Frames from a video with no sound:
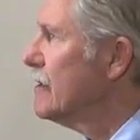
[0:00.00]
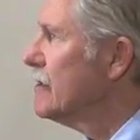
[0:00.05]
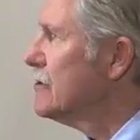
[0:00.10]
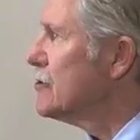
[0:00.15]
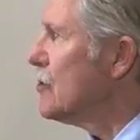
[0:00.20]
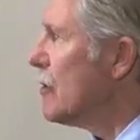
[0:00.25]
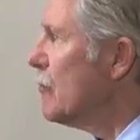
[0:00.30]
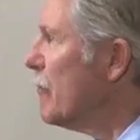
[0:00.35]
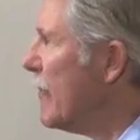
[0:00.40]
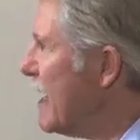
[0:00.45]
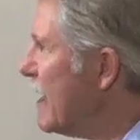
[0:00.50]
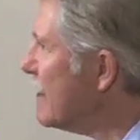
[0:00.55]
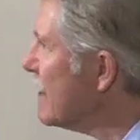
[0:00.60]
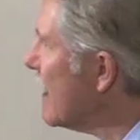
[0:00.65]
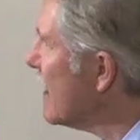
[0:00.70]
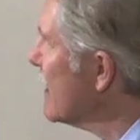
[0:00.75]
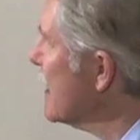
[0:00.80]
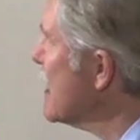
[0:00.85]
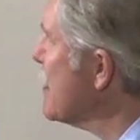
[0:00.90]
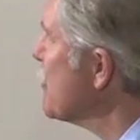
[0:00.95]
So to make
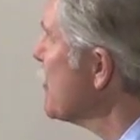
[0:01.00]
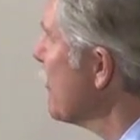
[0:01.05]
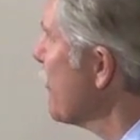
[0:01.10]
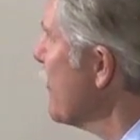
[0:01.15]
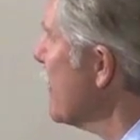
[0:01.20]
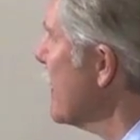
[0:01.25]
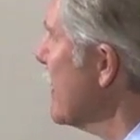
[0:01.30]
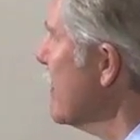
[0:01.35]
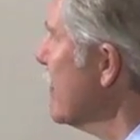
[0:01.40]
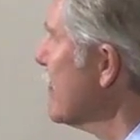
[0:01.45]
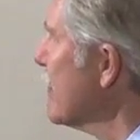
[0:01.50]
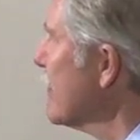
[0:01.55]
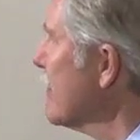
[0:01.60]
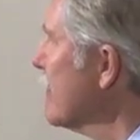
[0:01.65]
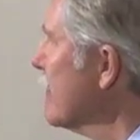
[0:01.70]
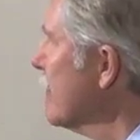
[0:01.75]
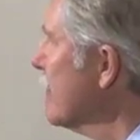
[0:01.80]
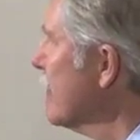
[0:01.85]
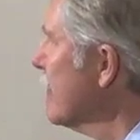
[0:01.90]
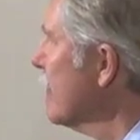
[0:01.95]
that leap of faith,
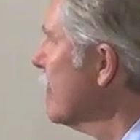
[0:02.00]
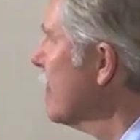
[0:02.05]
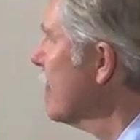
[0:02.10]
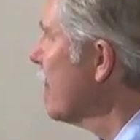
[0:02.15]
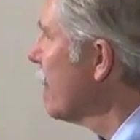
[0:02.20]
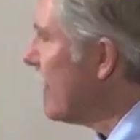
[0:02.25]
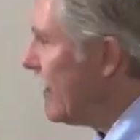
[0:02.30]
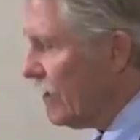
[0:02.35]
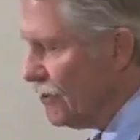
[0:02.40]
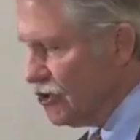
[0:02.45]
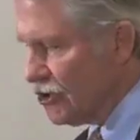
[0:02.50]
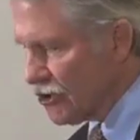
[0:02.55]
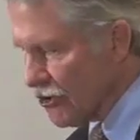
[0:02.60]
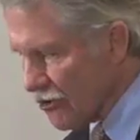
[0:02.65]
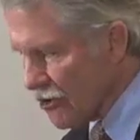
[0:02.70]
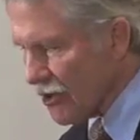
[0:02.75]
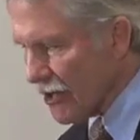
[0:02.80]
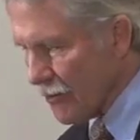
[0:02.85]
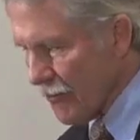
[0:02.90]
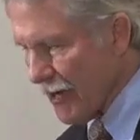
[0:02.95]
and
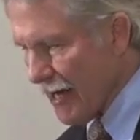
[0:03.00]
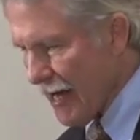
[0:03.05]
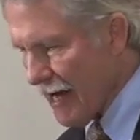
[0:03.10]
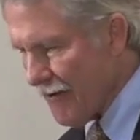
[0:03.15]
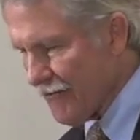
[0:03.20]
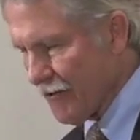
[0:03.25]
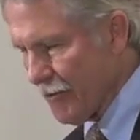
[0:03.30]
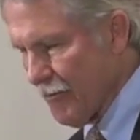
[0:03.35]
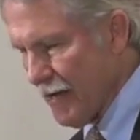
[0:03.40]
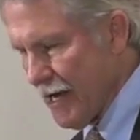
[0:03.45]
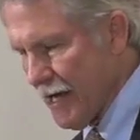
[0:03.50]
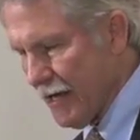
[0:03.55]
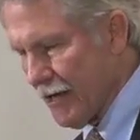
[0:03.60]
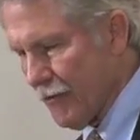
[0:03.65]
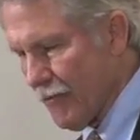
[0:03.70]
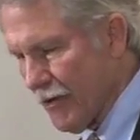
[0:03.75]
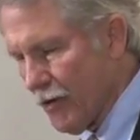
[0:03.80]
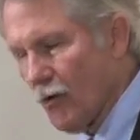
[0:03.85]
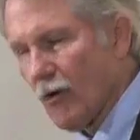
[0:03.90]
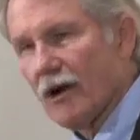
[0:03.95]
surely we have to make
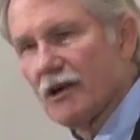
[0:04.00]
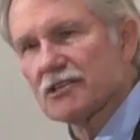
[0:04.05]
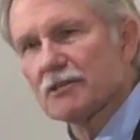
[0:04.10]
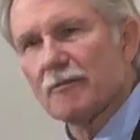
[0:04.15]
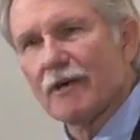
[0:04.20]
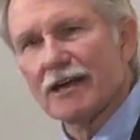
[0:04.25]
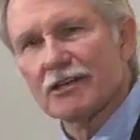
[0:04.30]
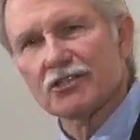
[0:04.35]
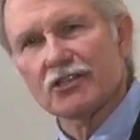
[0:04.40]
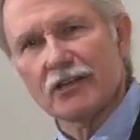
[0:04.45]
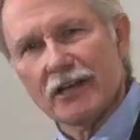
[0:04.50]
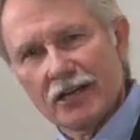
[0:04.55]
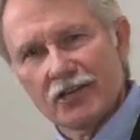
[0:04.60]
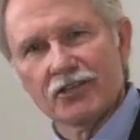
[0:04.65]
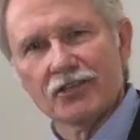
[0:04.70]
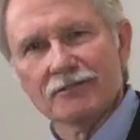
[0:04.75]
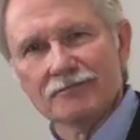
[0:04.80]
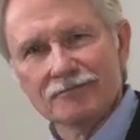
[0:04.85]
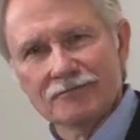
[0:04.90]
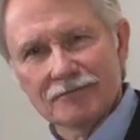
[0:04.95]
it, requires
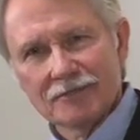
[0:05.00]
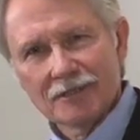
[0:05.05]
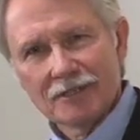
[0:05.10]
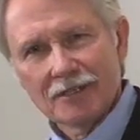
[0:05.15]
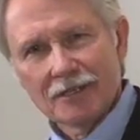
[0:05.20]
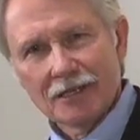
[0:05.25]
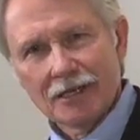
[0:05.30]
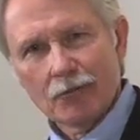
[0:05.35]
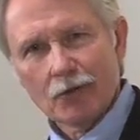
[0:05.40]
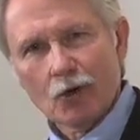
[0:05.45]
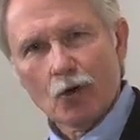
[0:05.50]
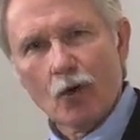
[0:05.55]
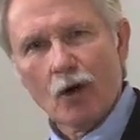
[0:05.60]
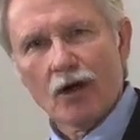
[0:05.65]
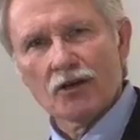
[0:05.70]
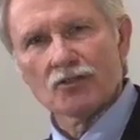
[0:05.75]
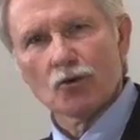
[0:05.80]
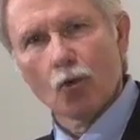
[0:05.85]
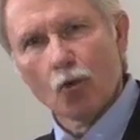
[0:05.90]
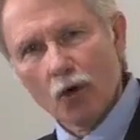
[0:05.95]
imagination, it
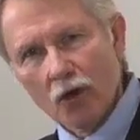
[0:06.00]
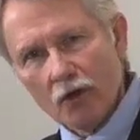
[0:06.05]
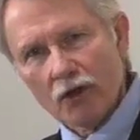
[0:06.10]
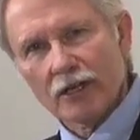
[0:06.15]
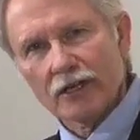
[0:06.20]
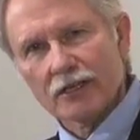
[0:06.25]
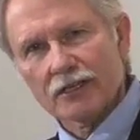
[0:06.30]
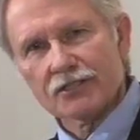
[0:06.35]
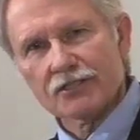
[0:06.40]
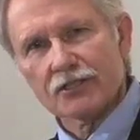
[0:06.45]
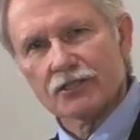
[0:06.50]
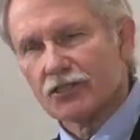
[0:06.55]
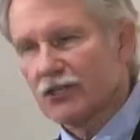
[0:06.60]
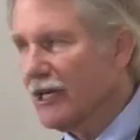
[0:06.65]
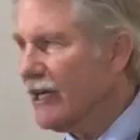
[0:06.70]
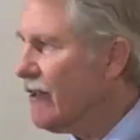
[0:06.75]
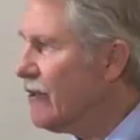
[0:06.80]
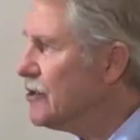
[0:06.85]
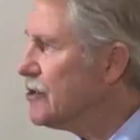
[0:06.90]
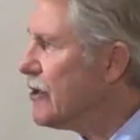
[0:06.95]
requires a willingness to
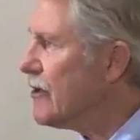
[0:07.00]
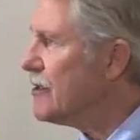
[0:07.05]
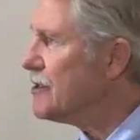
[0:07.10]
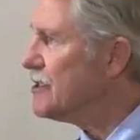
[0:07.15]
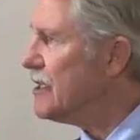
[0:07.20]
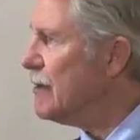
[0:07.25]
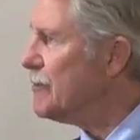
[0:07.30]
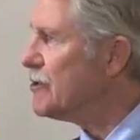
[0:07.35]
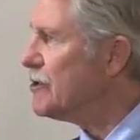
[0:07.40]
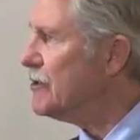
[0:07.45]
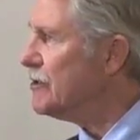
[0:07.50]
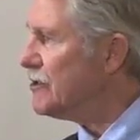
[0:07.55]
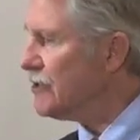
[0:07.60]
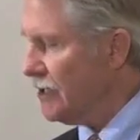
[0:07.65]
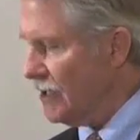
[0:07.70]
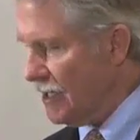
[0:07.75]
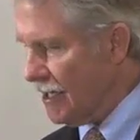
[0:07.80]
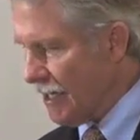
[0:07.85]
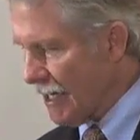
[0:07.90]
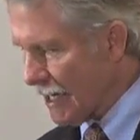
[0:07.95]
challenge our assumptions,
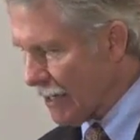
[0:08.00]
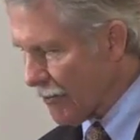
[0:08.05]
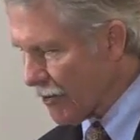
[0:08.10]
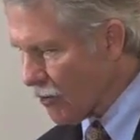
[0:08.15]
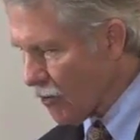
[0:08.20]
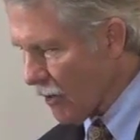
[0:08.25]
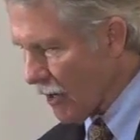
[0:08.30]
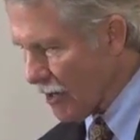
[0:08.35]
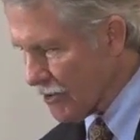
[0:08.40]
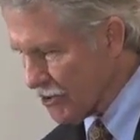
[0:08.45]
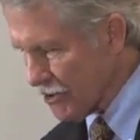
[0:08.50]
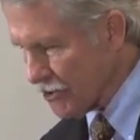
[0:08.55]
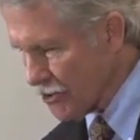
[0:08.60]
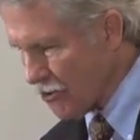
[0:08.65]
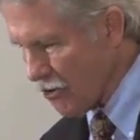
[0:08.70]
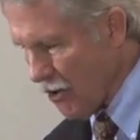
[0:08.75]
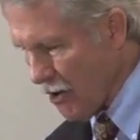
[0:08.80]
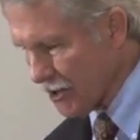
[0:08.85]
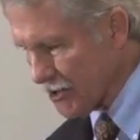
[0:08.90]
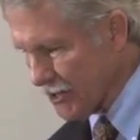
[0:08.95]
and it requires a
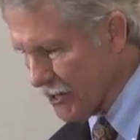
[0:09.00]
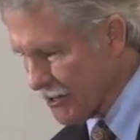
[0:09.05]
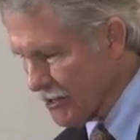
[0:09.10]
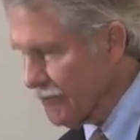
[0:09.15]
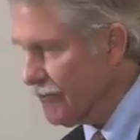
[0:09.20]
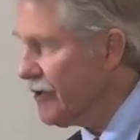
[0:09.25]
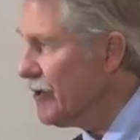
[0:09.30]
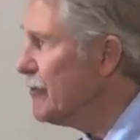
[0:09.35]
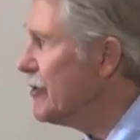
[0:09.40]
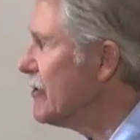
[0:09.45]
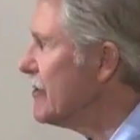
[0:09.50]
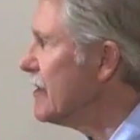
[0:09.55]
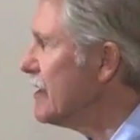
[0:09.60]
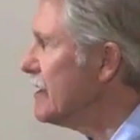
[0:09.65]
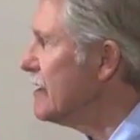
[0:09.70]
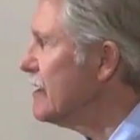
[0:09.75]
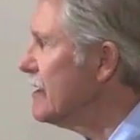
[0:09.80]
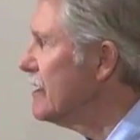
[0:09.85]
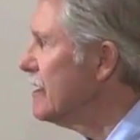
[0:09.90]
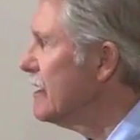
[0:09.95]
strong sense of community.
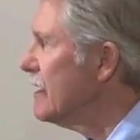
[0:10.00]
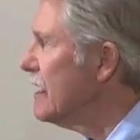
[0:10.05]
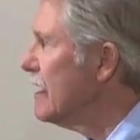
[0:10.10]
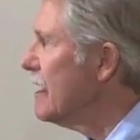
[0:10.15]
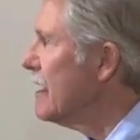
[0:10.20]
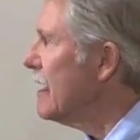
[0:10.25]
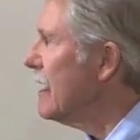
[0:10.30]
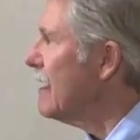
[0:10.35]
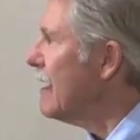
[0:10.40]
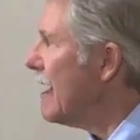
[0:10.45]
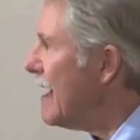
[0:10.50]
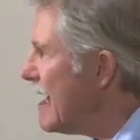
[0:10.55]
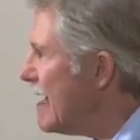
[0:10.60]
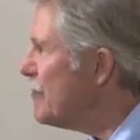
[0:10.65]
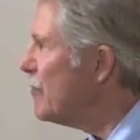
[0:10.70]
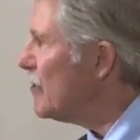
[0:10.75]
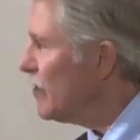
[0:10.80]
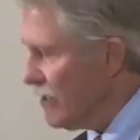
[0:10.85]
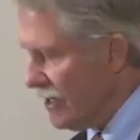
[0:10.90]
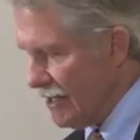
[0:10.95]
And I
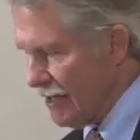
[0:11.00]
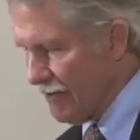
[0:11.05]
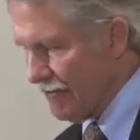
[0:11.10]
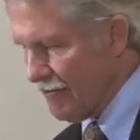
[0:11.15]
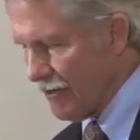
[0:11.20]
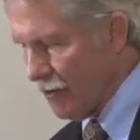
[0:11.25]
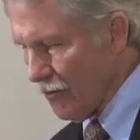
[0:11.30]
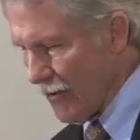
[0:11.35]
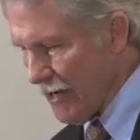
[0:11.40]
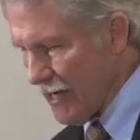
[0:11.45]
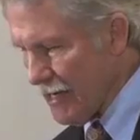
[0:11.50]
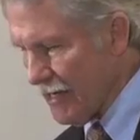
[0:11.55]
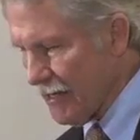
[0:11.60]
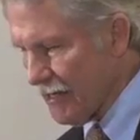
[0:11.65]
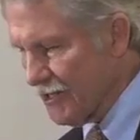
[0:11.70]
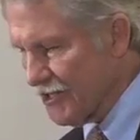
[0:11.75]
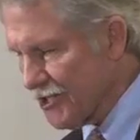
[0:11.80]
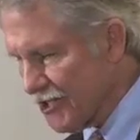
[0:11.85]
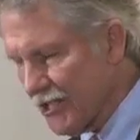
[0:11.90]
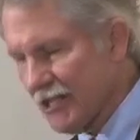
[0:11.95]
believe that we
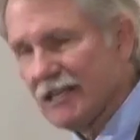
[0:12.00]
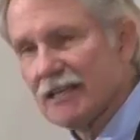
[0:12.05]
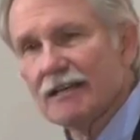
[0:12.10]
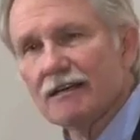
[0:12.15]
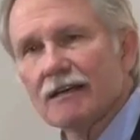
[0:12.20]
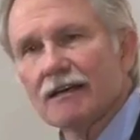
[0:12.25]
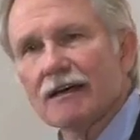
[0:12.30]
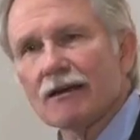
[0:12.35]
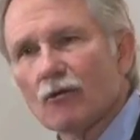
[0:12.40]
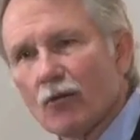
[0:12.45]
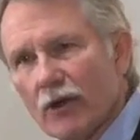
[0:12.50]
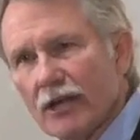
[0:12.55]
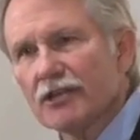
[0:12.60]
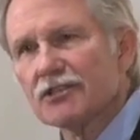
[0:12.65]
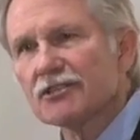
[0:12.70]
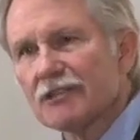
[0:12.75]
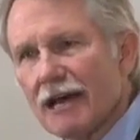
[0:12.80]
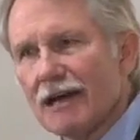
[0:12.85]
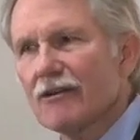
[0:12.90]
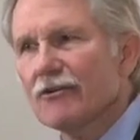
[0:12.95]
can see and
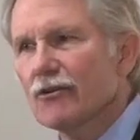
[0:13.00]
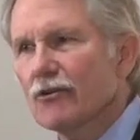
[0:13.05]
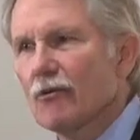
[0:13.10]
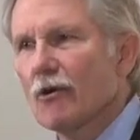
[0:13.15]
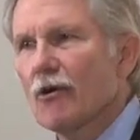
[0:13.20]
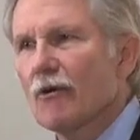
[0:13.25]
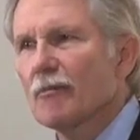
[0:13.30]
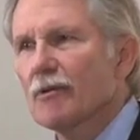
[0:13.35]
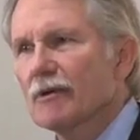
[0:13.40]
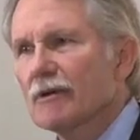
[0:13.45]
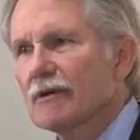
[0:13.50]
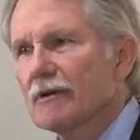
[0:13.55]
reach that new rope.